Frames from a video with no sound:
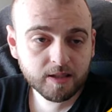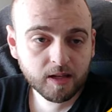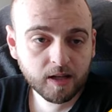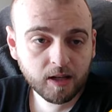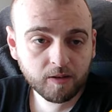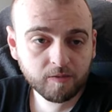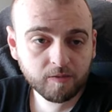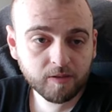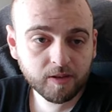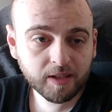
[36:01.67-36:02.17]

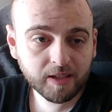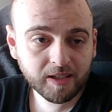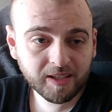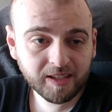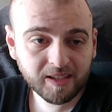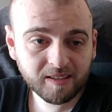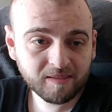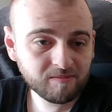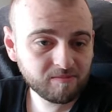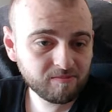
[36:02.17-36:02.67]
of
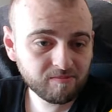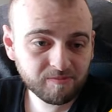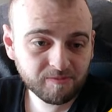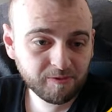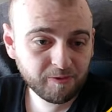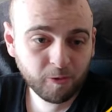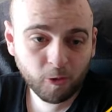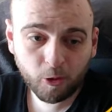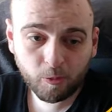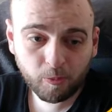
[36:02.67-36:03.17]

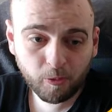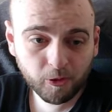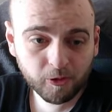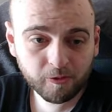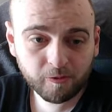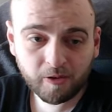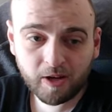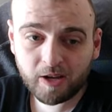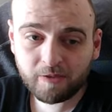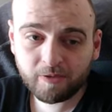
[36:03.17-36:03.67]

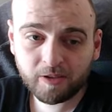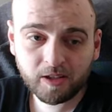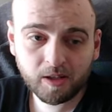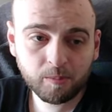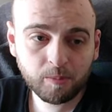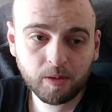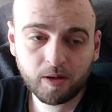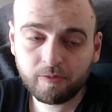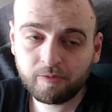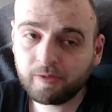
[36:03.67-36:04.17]
4.5 and
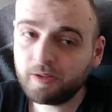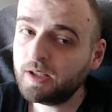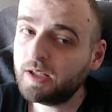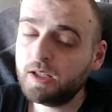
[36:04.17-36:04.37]
above,